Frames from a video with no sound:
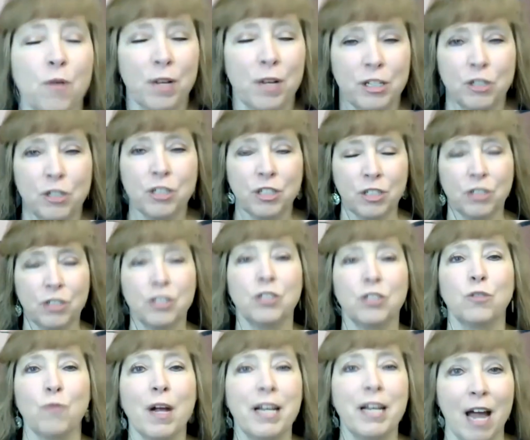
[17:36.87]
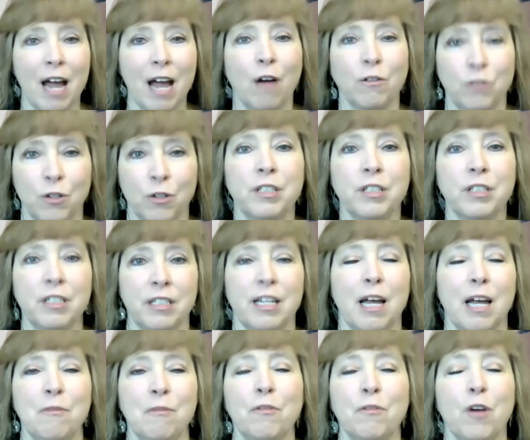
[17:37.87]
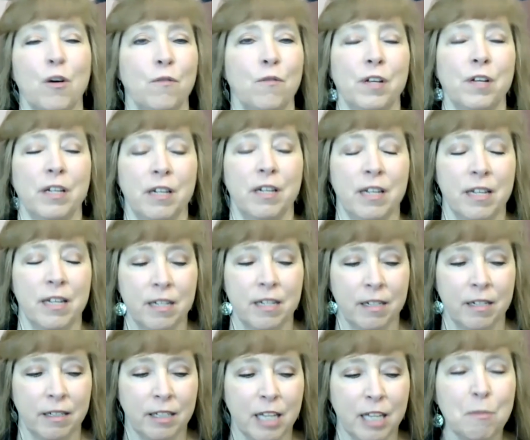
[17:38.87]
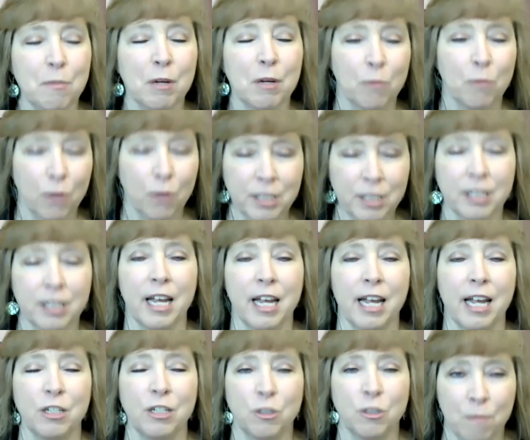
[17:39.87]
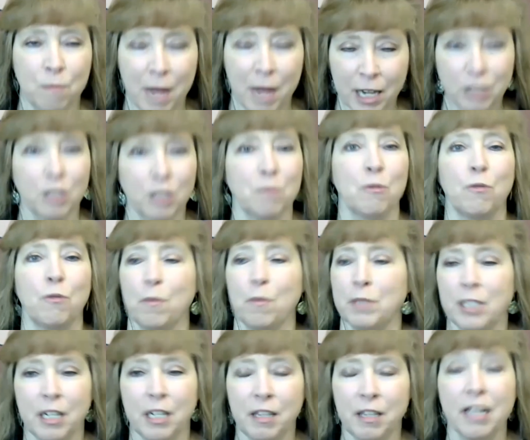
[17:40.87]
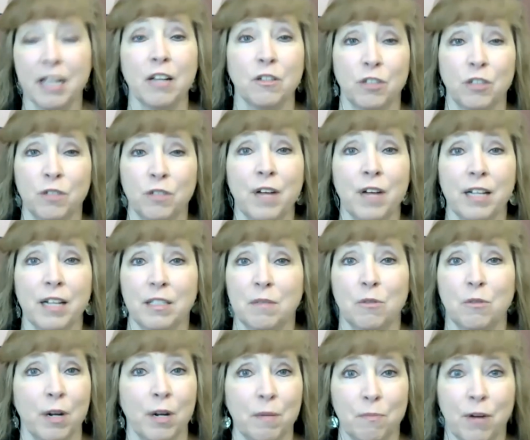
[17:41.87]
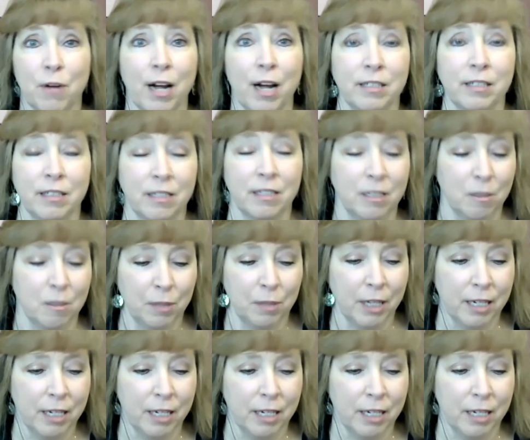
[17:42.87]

You know, just right now, during this time of COVID, keeping employees engaged, managing performance, anything else? You've got some great practices in